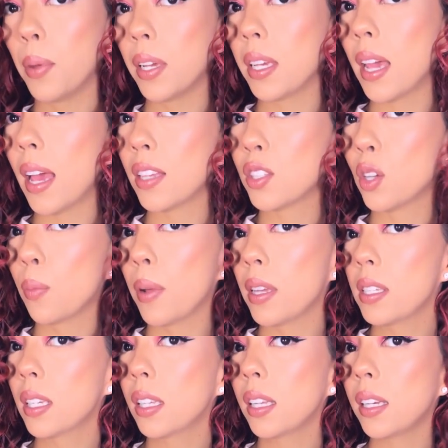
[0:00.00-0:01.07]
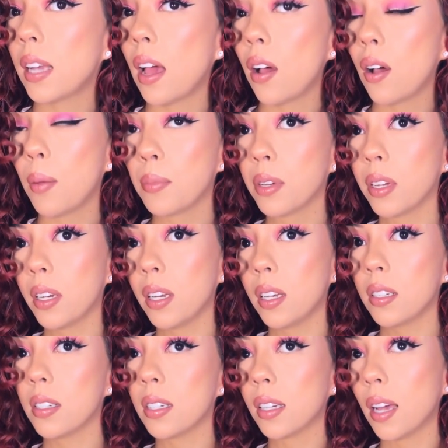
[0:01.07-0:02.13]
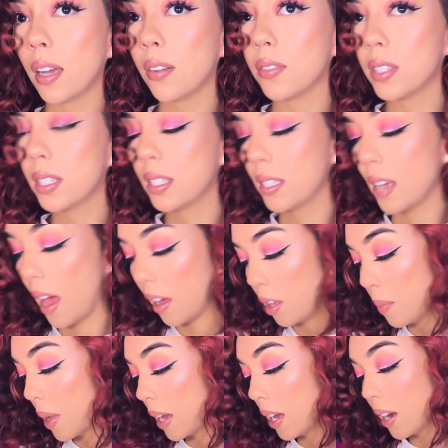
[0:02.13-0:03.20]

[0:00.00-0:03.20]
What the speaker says: But yeah, so basically now I'm gonna kind of style my